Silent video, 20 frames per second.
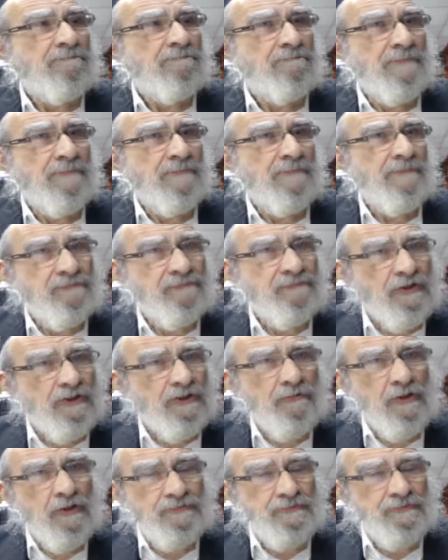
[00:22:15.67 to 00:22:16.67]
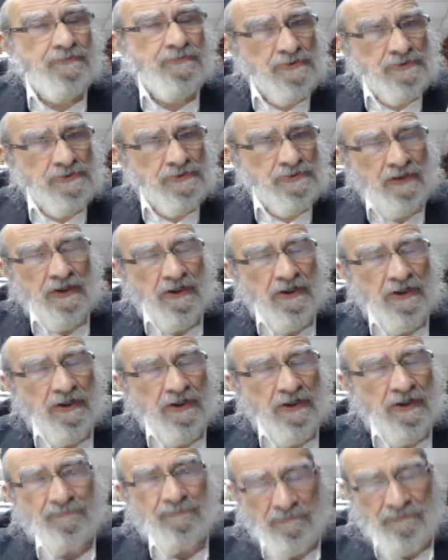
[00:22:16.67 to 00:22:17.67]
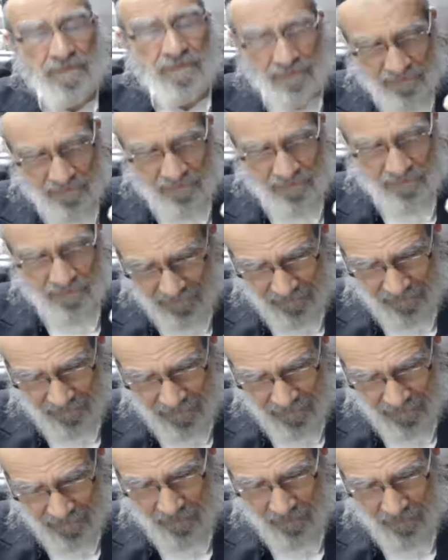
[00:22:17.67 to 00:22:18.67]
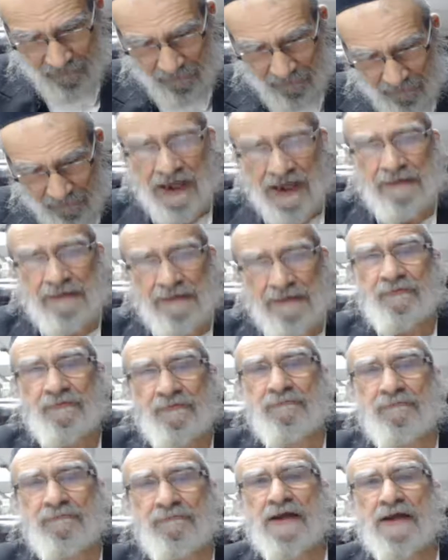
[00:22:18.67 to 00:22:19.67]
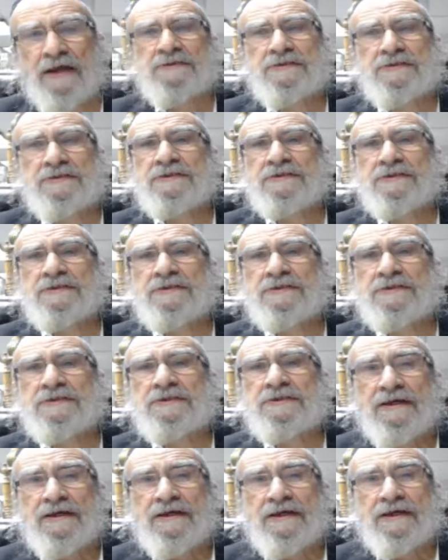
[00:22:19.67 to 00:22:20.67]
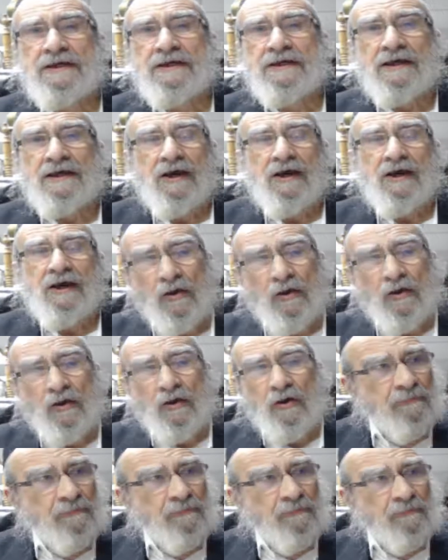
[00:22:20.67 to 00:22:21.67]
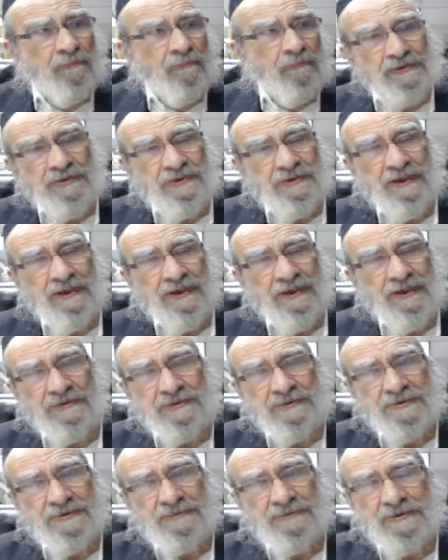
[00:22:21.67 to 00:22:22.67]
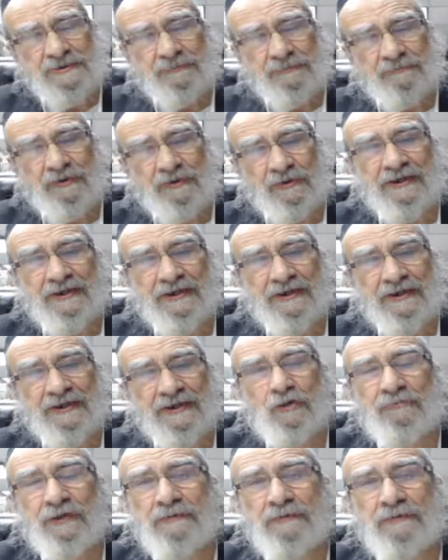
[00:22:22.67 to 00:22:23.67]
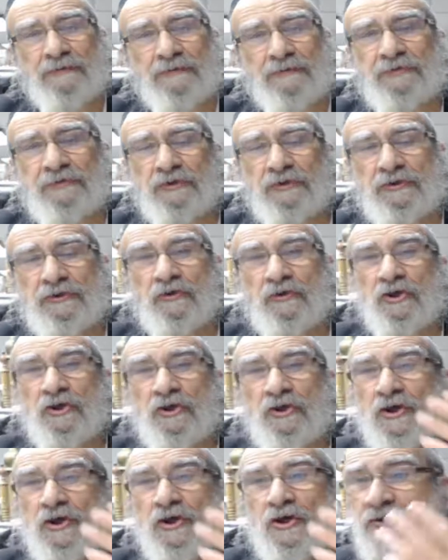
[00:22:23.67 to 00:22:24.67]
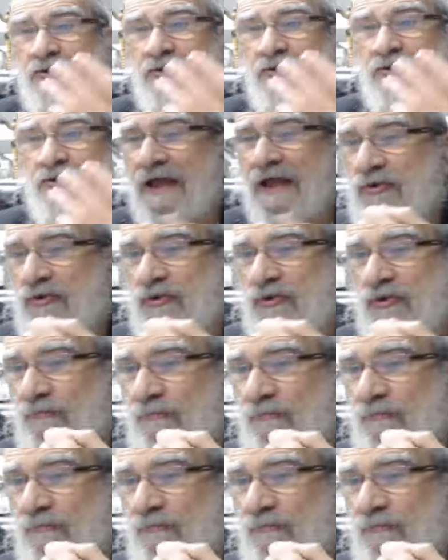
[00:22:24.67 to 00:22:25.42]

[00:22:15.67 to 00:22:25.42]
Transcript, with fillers: We have three quotes from the Zohar, from the from Etzchaim and from Pardes, all focusing on this principle that he should be able to be known. The thing should be